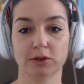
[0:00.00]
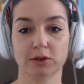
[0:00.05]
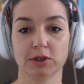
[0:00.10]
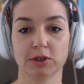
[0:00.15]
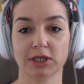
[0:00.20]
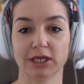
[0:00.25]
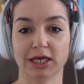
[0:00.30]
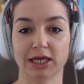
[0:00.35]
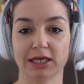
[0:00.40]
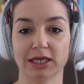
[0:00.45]

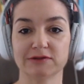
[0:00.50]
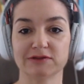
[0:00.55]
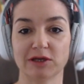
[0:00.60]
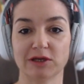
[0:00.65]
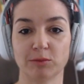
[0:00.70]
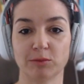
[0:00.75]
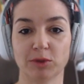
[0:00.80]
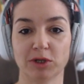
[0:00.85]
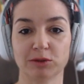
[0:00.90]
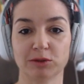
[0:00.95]
Can
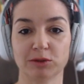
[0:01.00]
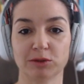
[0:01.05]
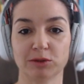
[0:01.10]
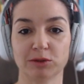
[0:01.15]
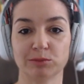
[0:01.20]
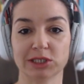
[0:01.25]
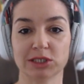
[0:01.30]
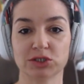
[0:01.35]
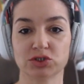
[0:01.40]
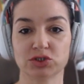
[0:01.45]
someone
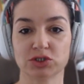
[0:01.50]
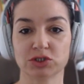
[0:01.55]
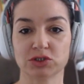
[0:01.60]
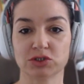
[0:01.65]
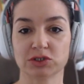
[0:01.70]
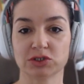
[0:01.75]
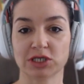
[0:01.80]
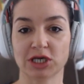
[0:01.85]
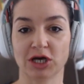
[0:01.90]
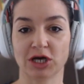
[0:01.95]
please just
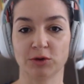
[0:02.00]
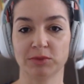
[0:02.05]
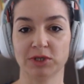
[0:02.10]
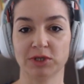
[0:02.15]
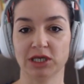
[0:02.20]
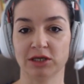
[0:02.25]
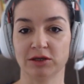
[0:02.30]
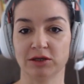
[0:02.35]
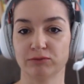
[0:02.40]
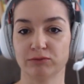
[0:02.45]
tell me
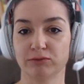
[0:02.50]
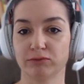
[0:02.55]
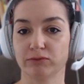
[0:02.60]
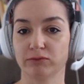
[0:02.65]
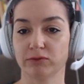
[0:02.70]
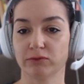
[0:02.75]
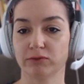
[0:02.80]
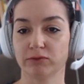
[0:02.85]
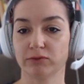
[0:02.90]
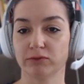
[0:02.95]
if
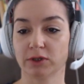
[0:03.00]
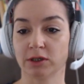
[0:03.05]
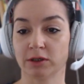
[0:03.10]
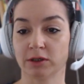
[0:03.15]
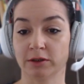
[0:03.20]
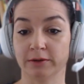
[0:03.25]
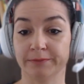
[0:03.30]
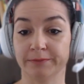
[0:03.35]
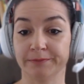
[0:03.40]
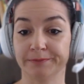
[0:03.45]

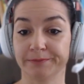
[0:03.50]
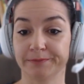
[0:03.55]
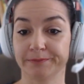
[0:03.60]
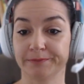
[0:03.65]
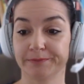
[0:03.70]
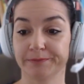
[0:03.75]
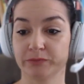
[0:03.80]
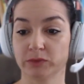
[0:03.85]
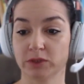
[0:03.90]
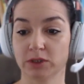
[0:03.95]

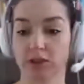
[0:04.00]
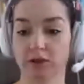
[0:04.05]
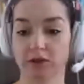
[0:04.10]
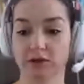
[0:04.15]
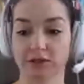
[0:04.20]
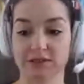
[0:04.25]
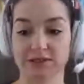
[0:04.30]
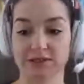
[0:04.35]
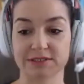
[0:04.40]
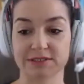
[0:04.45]

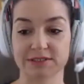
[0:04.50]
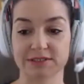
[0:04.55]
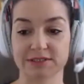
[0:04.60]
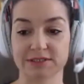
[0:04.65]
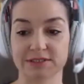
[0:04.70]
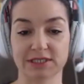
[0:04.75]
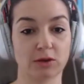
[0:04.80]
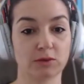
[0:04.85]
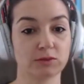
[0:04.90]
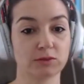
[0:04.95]
the
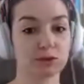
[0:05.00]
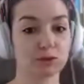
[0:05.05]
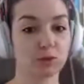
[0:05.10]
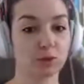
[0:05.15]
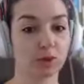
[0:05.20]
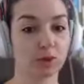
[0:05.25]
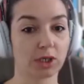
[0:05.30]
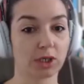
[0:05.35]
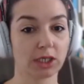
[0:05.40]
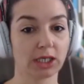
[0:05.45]
sound is
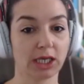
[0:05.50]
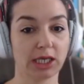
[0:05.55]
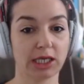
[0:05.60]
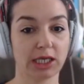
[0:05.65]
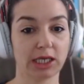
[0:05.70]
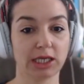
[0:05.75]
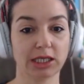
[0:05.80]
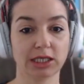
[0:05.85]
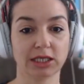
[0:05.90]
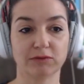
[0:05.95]

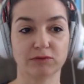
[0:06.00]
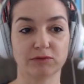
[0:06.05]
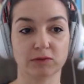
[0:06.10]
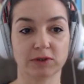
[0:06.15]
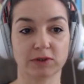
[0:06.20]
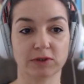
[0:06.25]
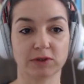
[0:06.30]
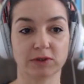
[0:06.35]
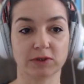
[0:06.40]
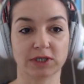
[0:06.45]
working, if you
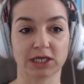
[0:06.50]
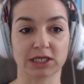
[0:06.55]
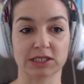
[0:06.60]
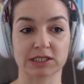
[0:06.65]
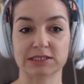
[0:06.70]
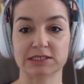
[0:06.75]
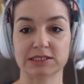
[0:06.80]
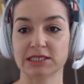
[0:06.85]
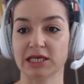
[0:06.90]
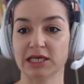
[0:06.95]
can
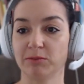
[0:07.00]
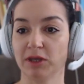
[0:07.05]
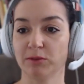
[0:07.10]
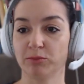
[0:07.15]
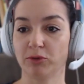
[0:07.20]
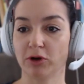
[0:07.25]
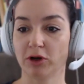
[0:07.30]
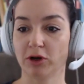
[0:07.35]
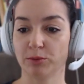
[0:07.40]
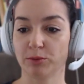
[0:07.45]
see me
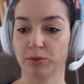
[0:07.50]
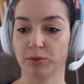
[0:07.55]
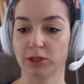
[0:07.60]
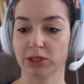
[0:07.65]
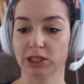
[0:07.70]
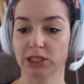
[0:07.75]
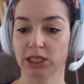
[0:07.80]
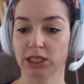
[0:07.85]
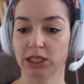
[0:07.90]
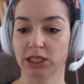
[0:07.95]

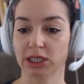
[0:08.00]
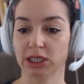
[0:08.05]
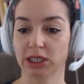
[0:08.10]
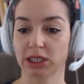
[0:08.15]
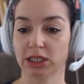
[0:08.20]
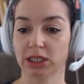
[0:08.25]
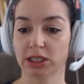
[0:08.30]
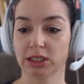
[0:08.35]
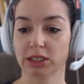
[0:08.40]
properly?